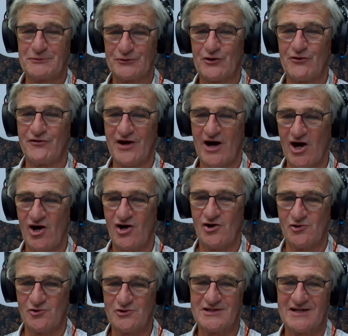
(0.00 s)
I put on
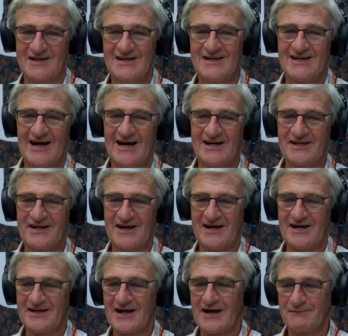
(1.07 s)
hold,
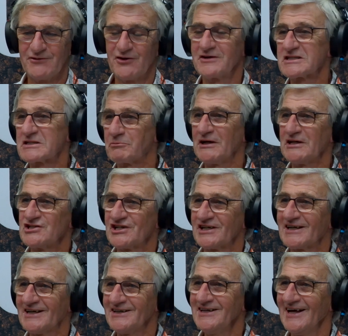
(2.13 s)
and I'm not a spring
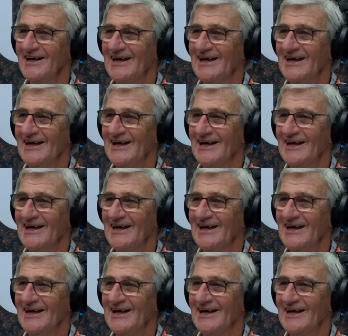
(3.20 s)
chicken.